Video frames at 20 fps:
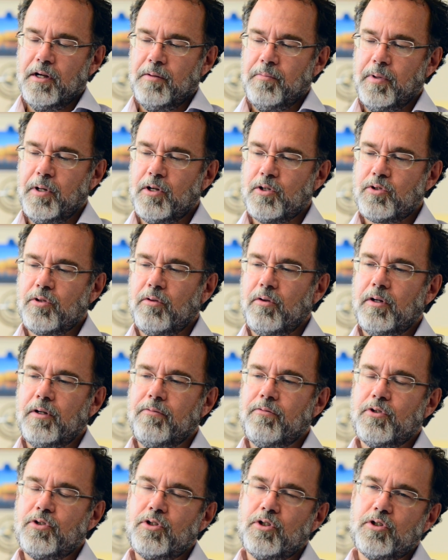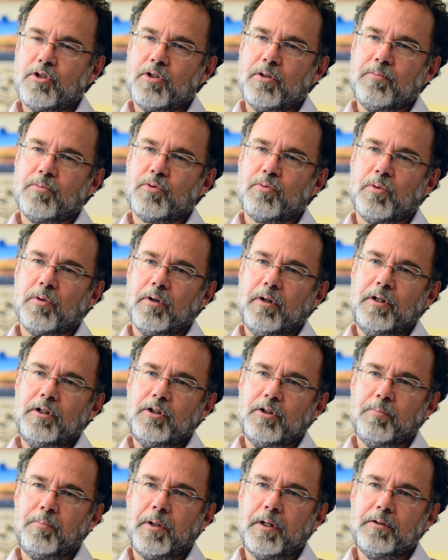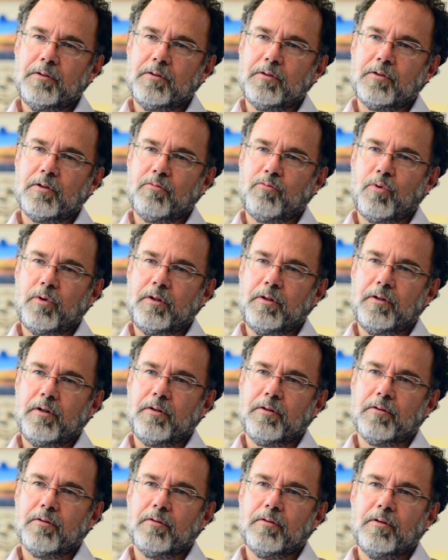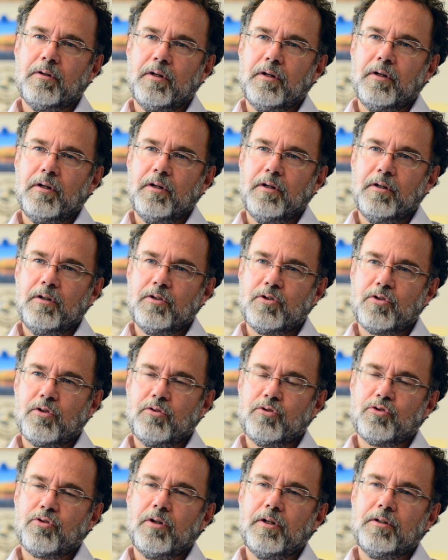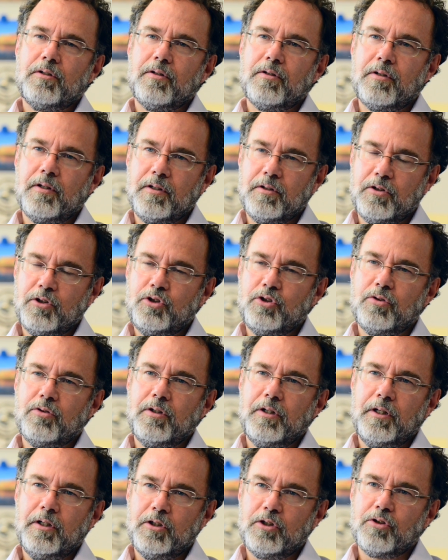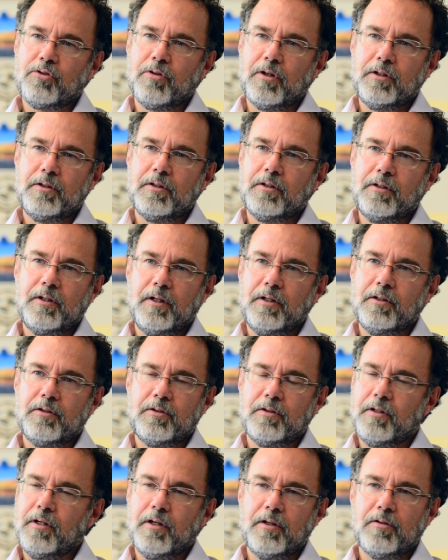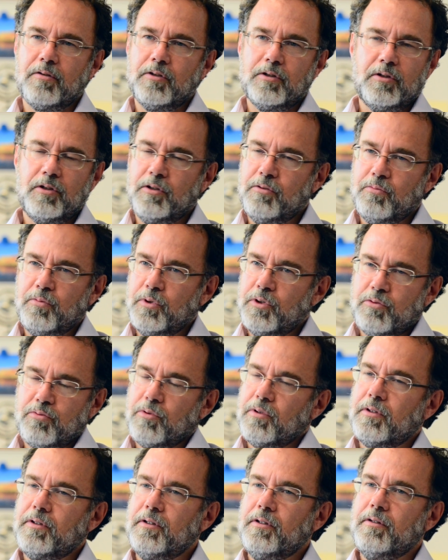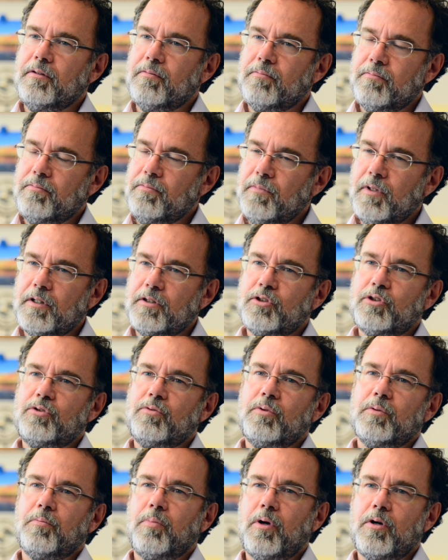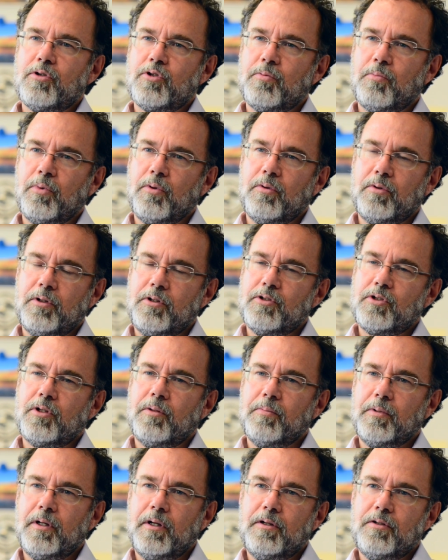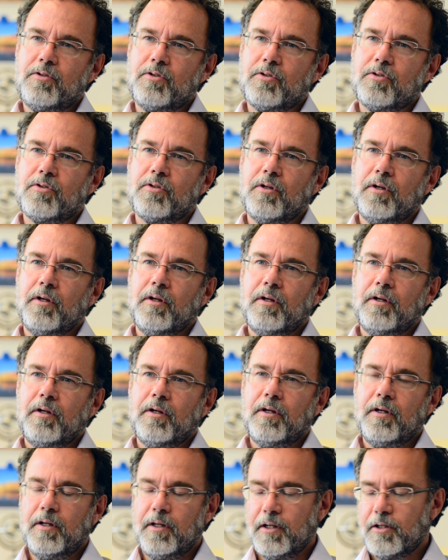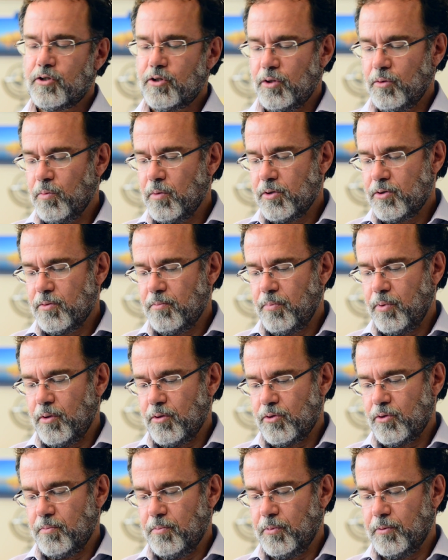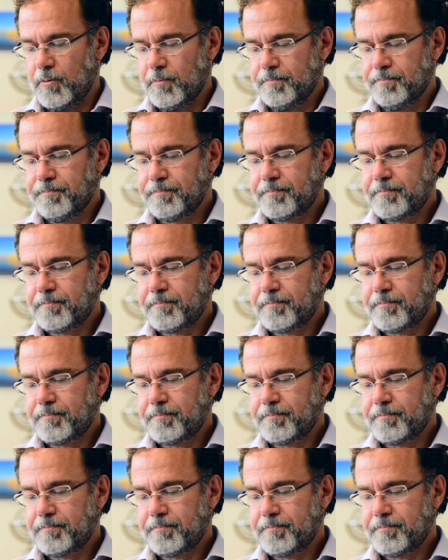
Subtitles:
Because a lot of the systems were independent of one another, and so trying to think that you could integrate the data together was really next to impossible, and in some cases, it actually wasn't possible.